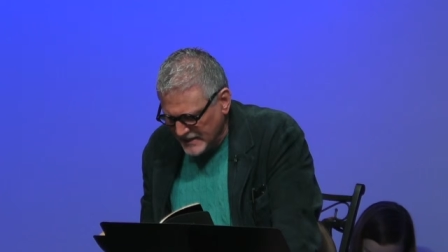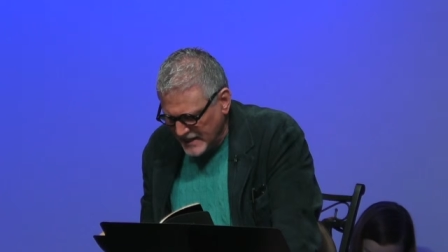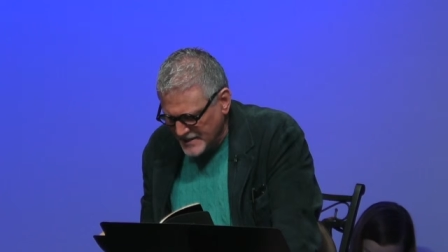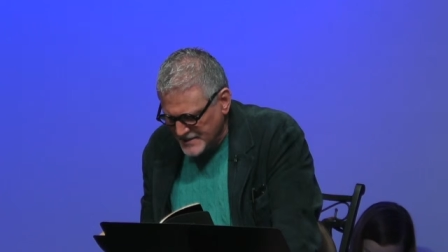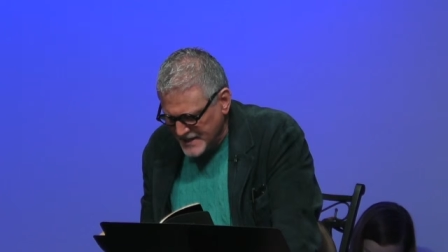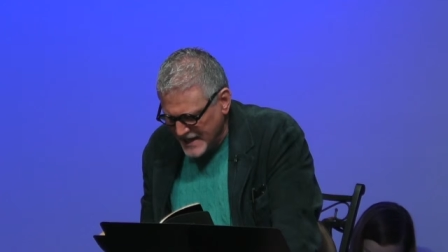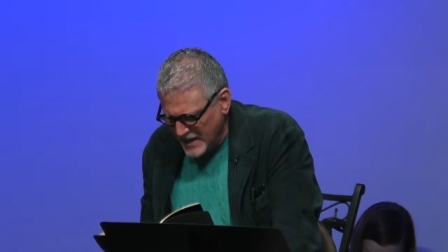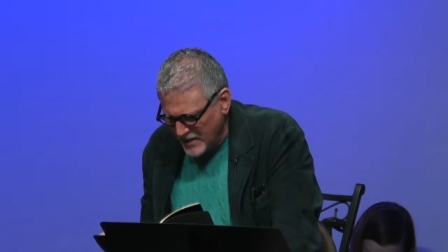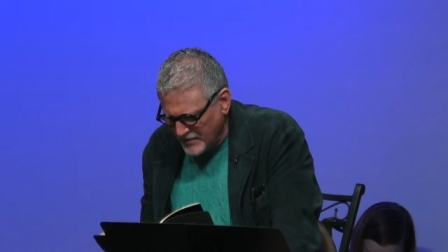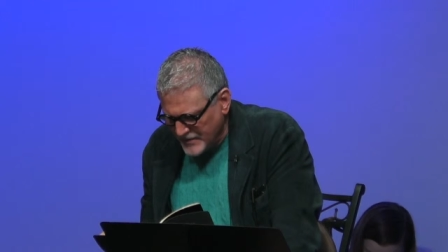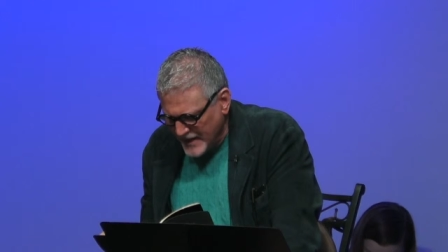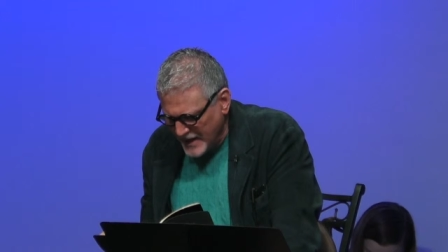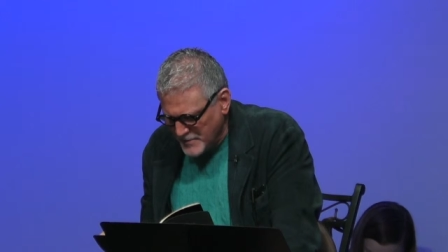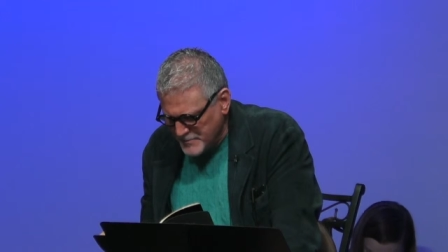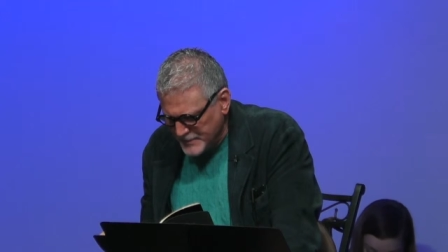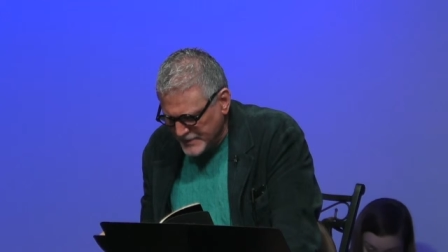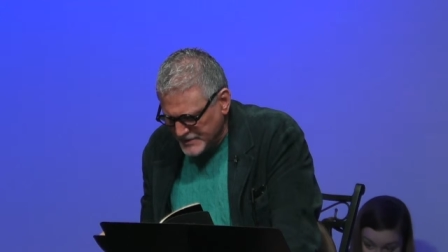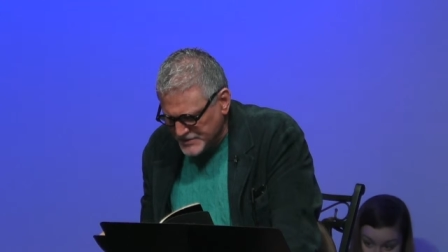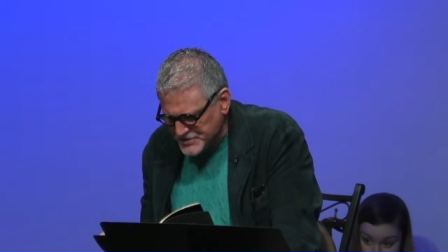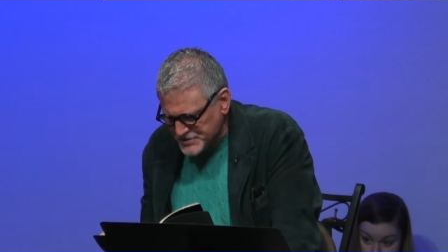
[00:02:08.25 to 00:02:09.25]
Let down thy
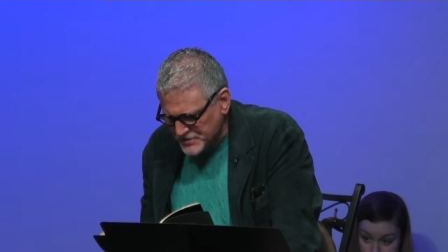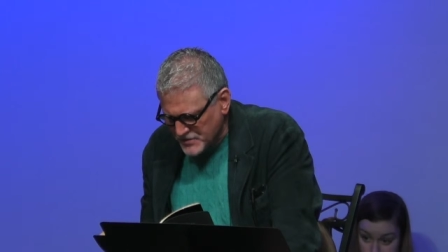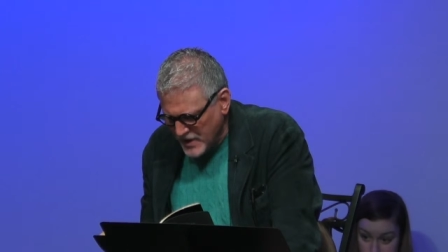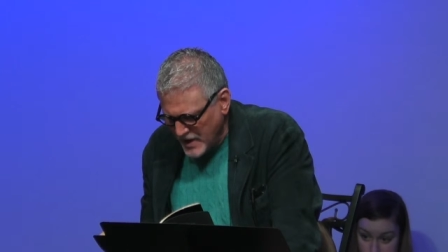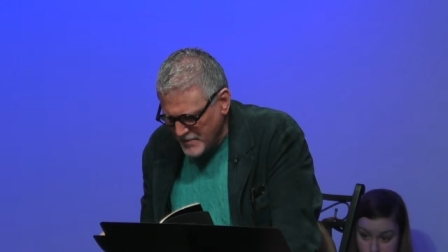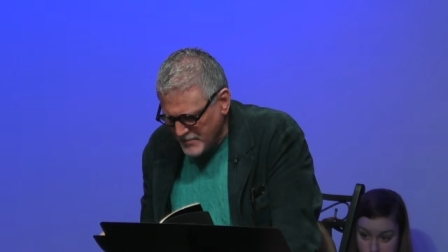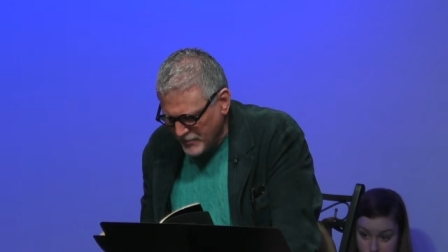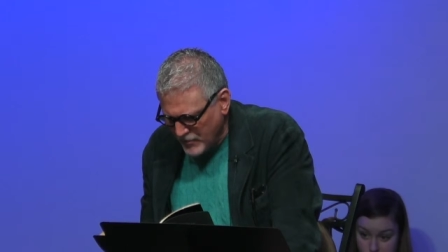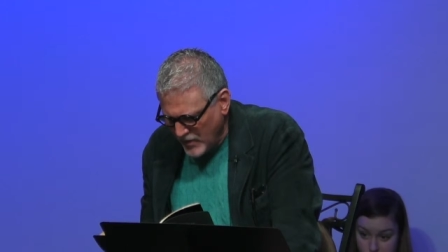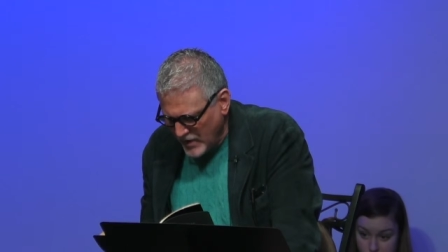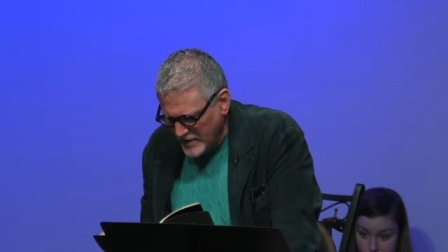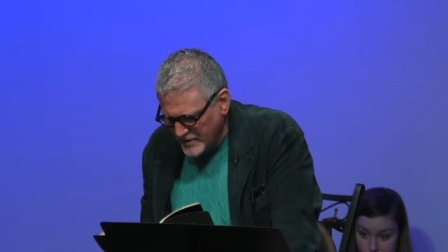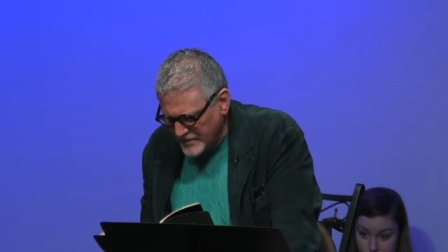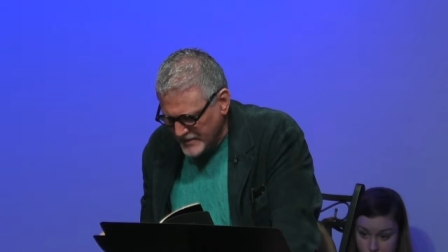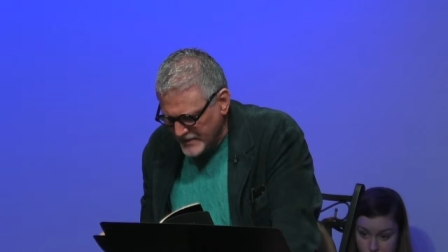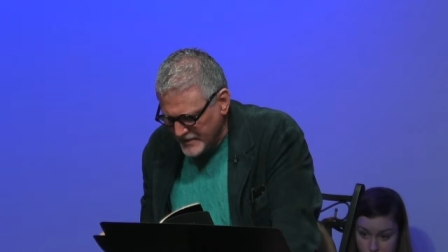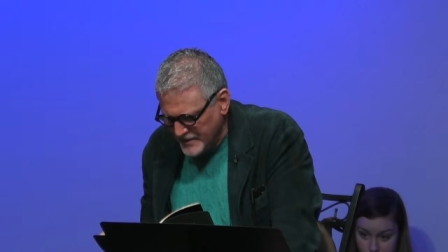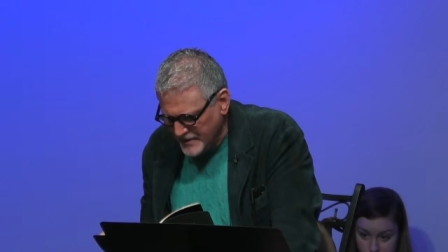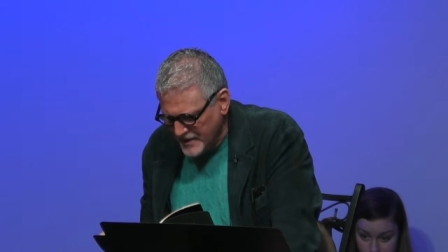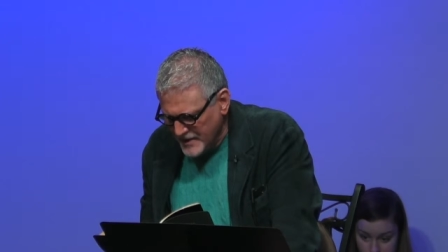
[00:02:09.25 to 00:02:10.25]
pitcher, I pray
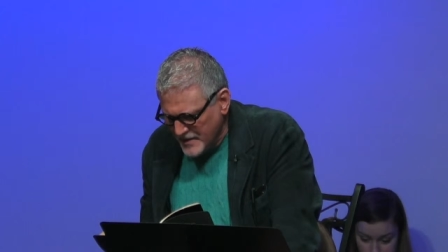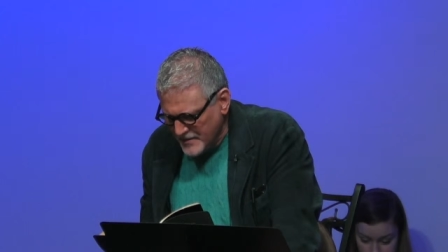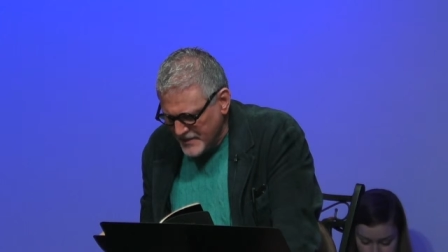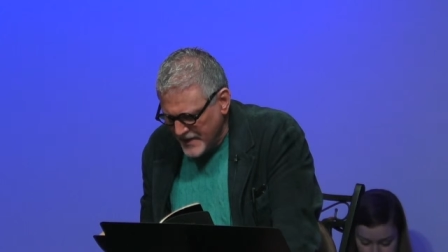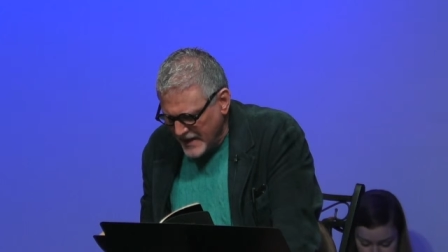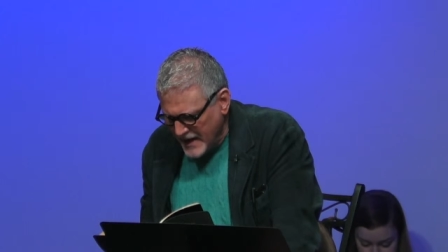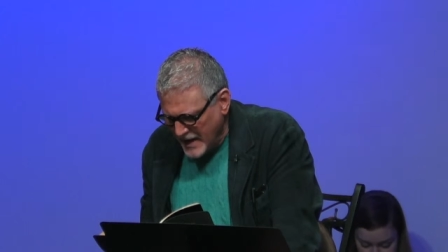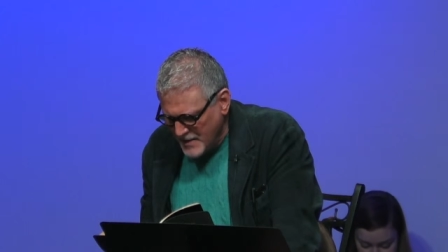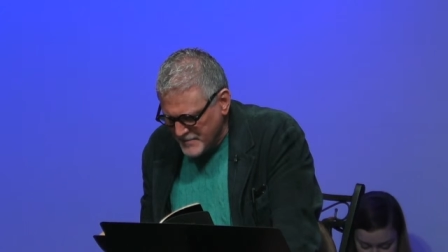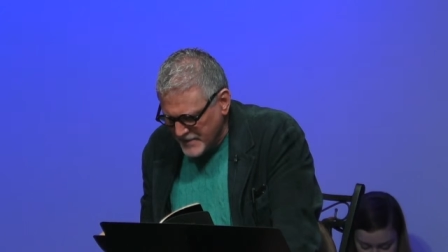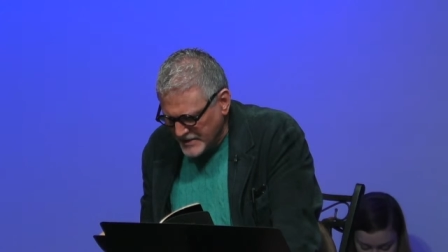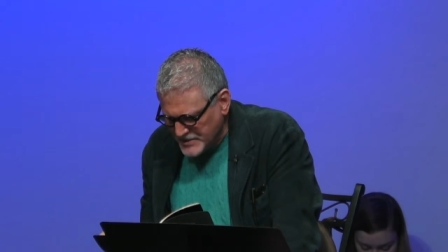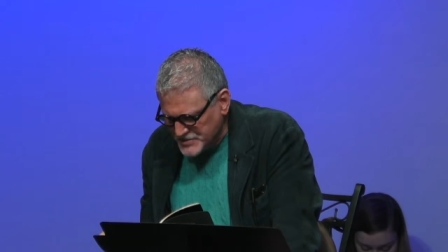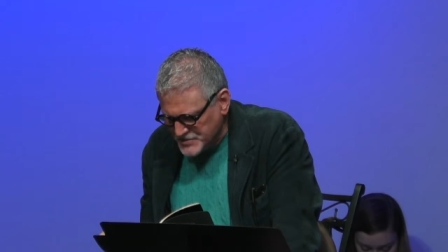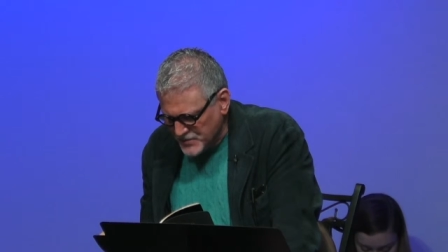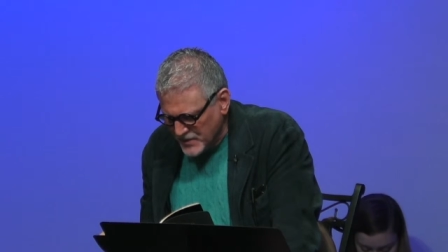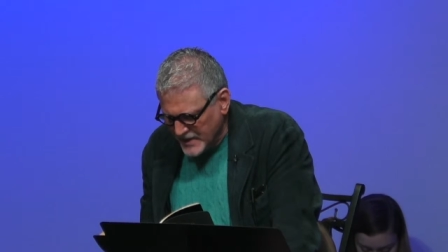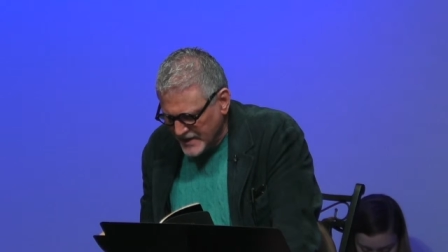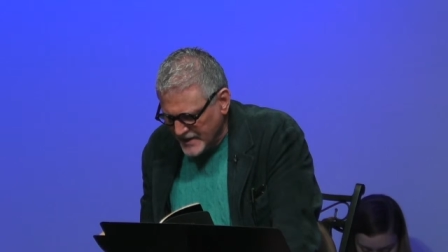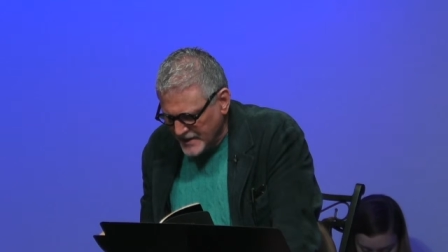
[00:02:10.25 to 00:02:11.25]
thee, that I may
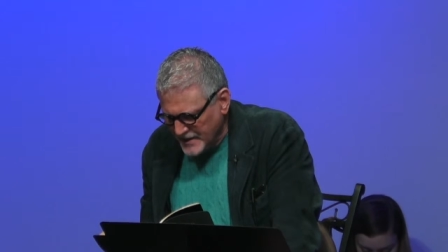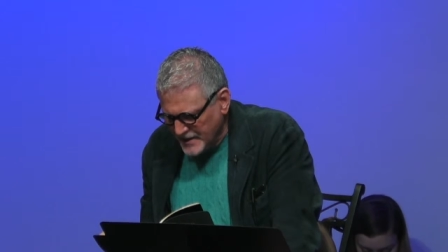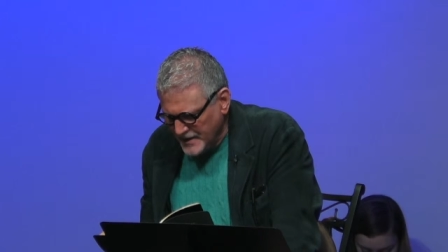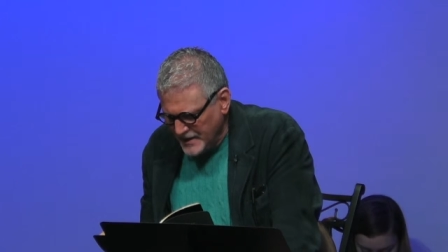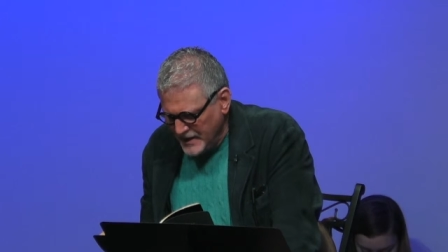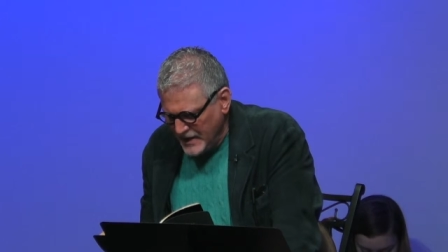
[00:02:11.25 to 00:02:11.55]
drink,